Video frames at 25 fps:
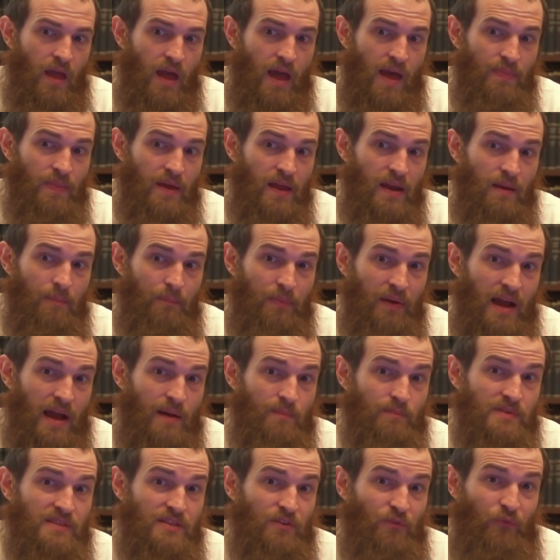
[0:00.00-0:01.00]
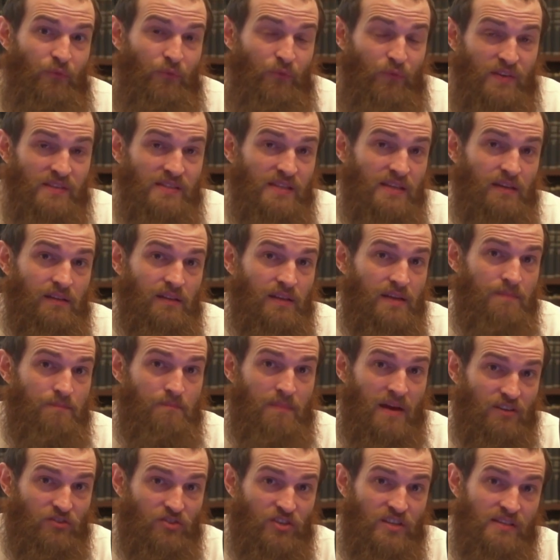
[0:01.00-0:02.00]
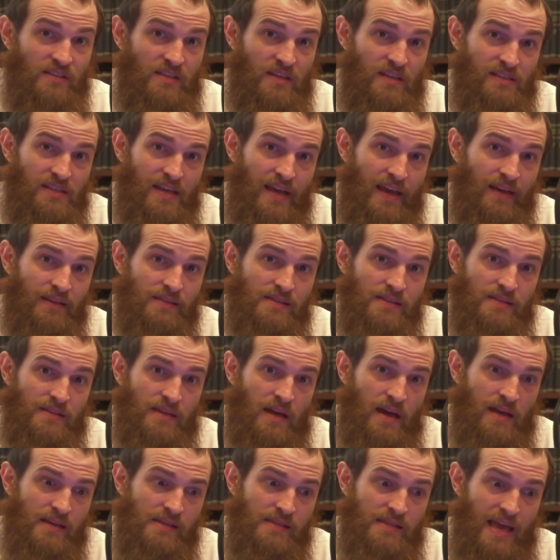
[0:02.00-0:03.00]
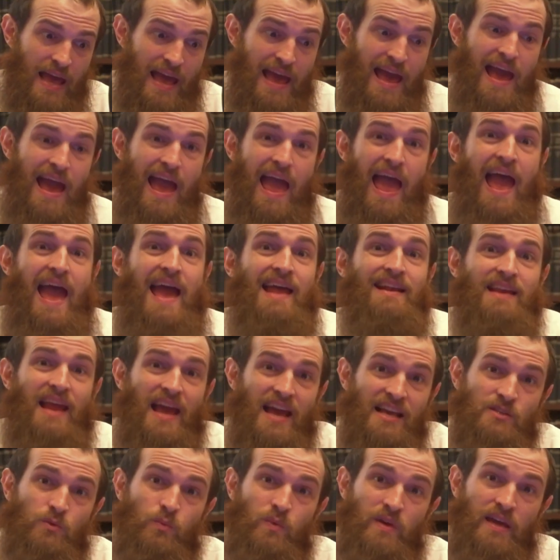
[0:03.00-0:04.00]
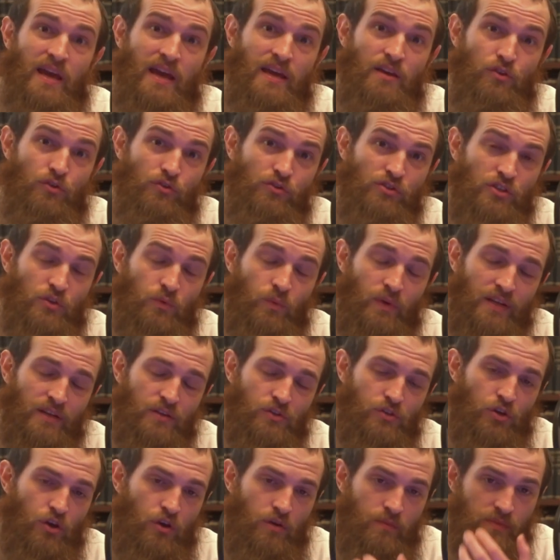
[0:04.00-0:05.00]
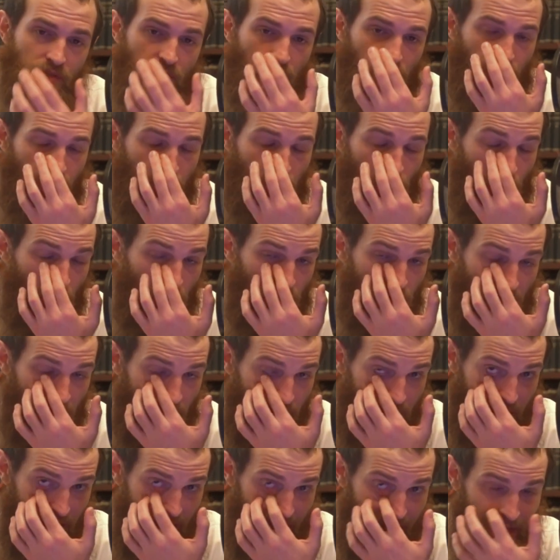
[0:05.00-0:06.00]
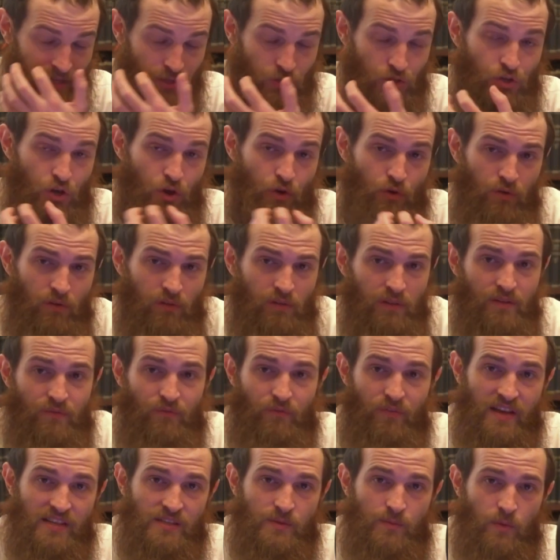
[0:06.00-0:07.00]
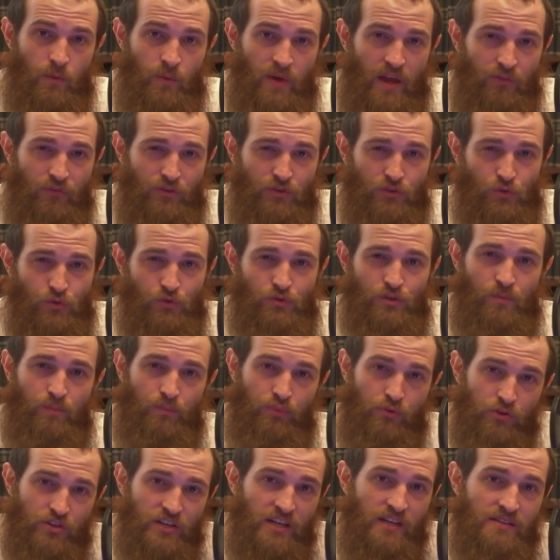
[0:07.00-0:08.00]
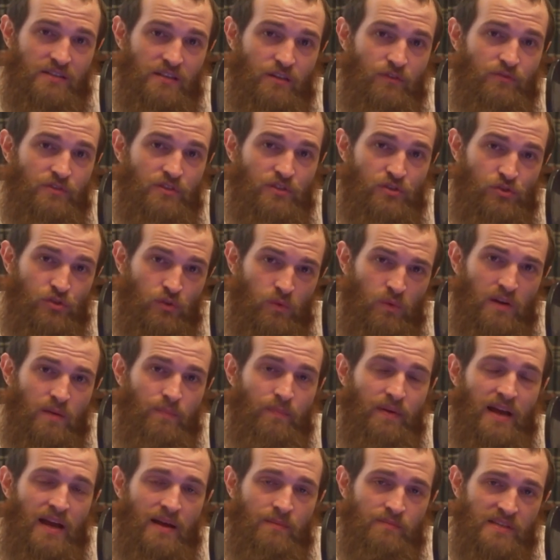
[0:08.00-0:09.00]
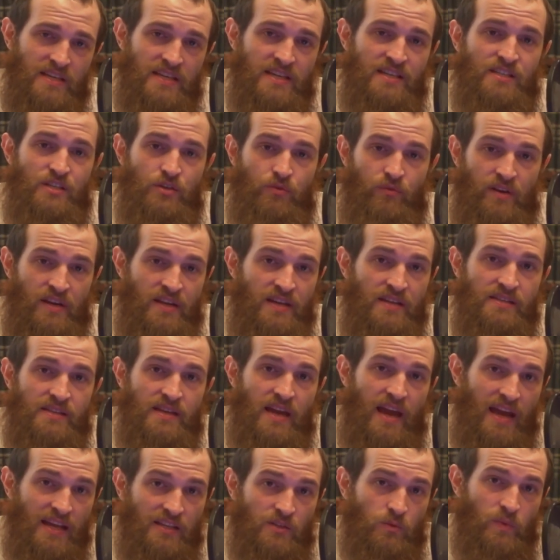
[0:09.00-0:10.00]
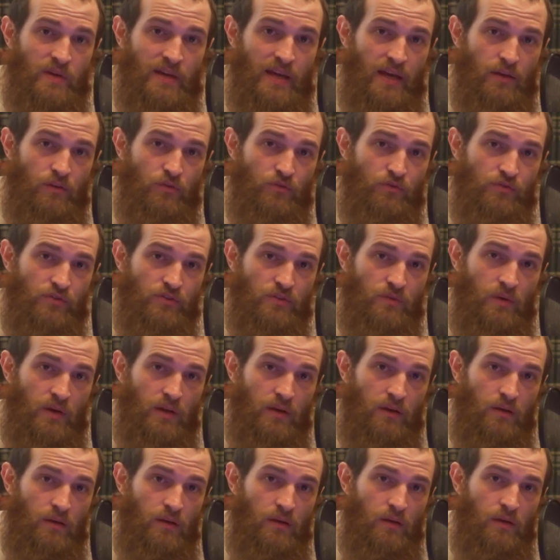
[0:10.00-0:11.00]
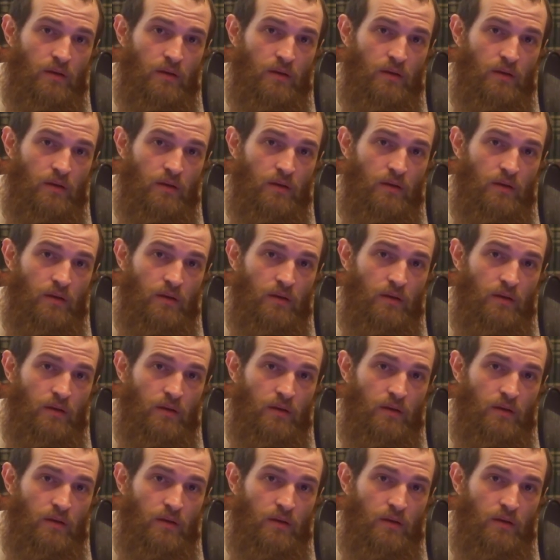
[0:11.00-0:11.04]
And then it becomes physically much easier to exercise. And as we get used to it in terms of, the internal investment we have to do to push ourselves to do it, it becomes easier and easier as we get used to it.